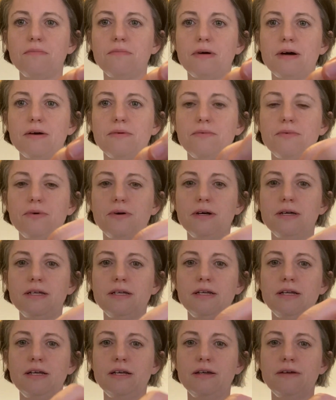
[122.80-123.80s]
by
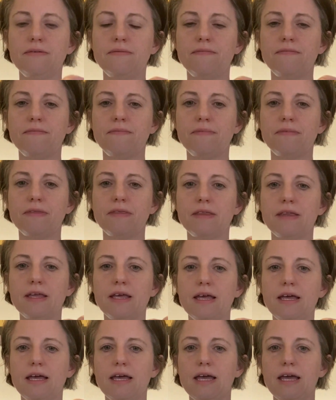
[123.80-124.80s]
one
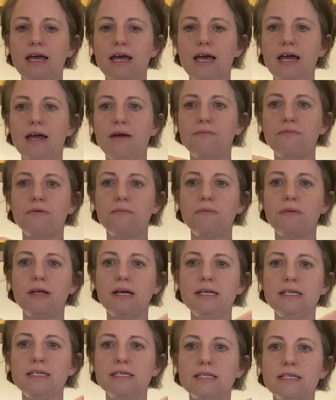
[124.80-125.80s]
and
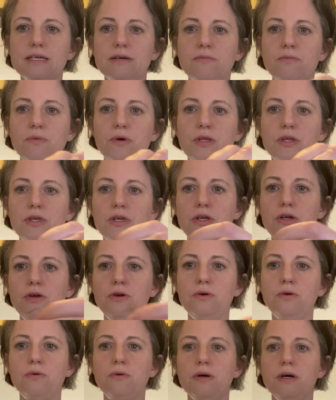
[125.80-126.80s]
replace them with
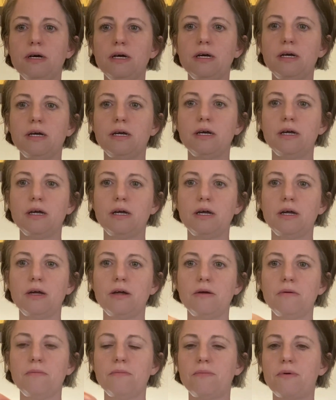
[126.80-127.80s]
new
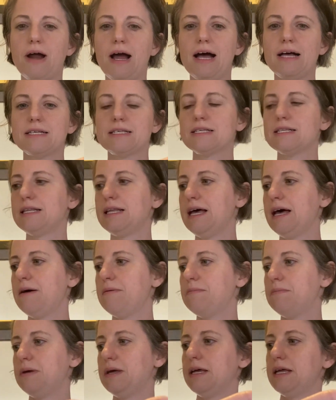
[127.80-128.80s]
brass
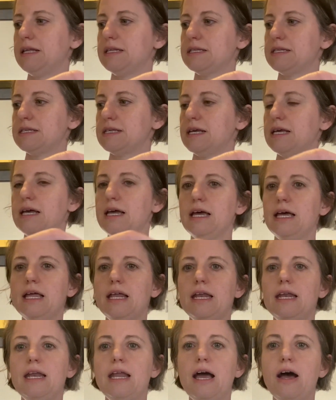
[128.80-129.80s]
lamp pins.
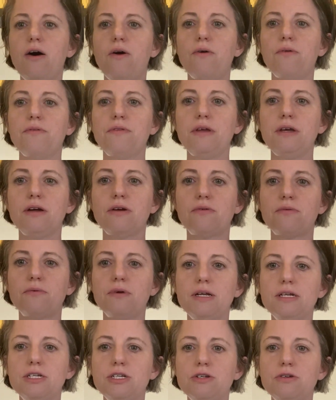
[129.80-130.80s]
Now, the
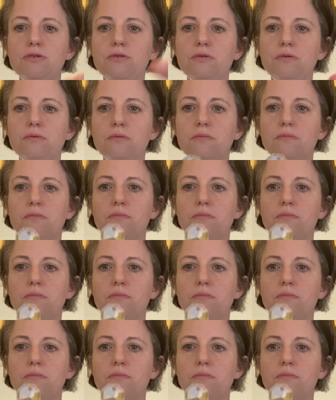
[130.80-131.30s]
original